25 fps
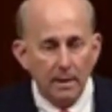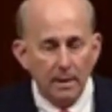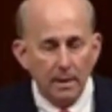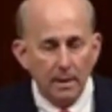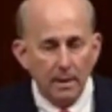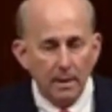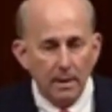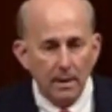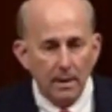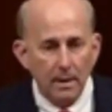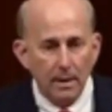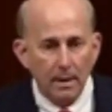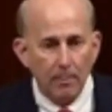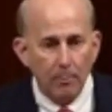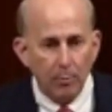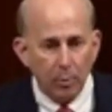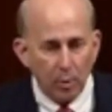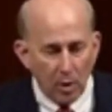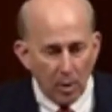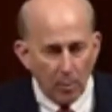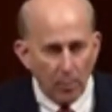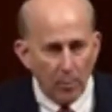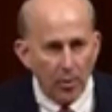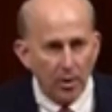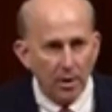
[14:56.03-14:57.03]
That way we're
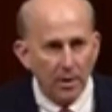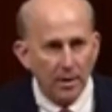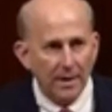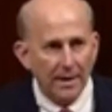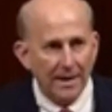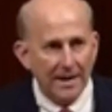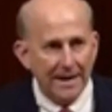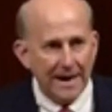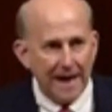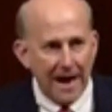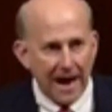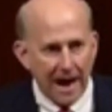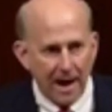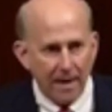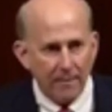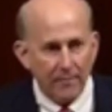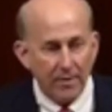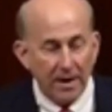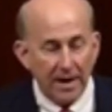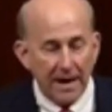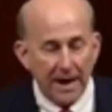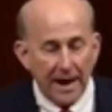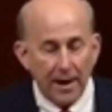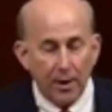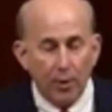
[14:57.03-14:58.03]
talking about
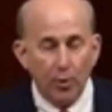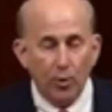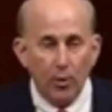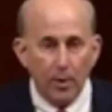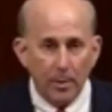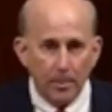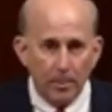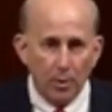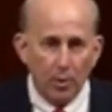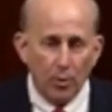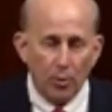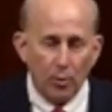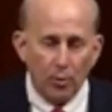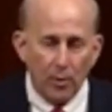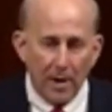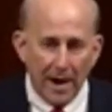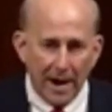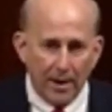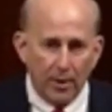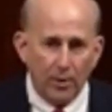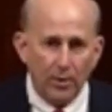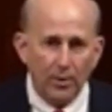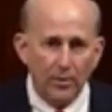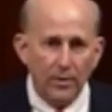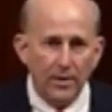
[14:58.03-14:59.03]
something that would prevent
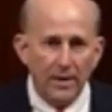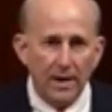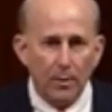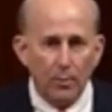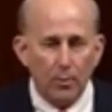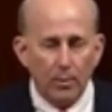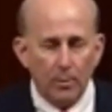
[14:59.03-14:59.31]
this